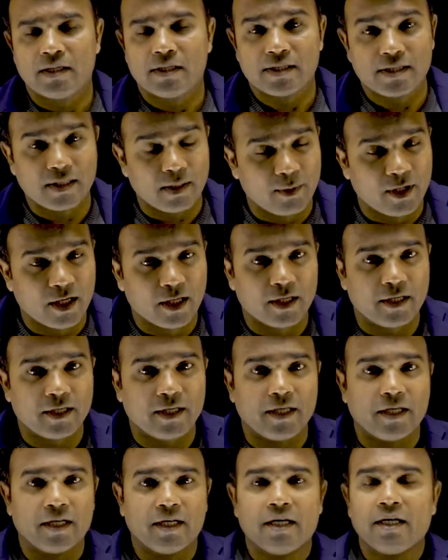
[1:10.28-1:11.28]

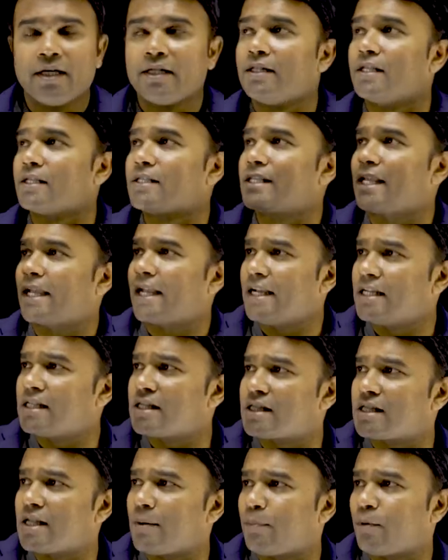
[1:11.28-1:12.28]
Similarly, the second
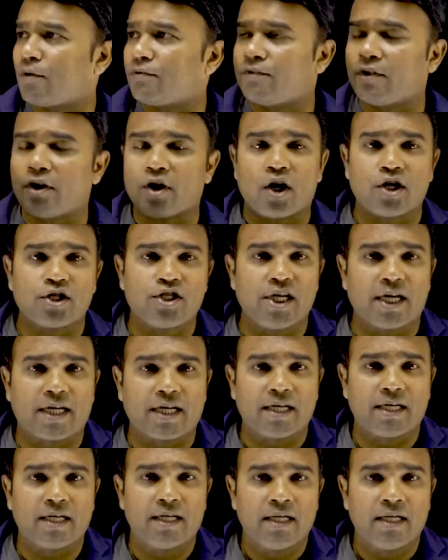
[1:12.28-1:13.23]
step of the logic